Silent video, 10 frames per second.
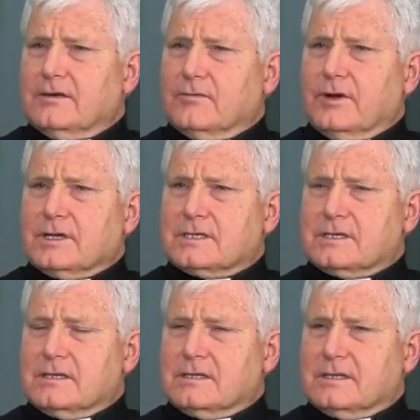
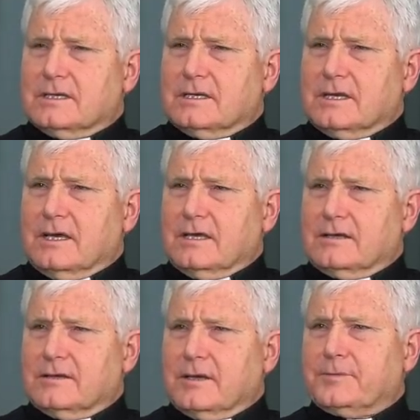was
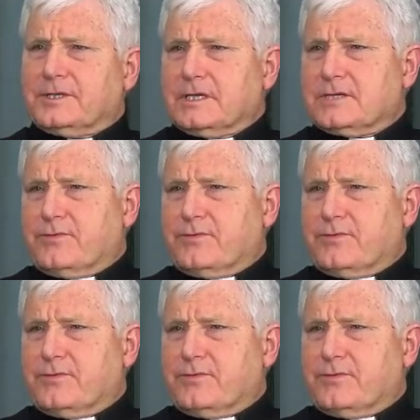the impetus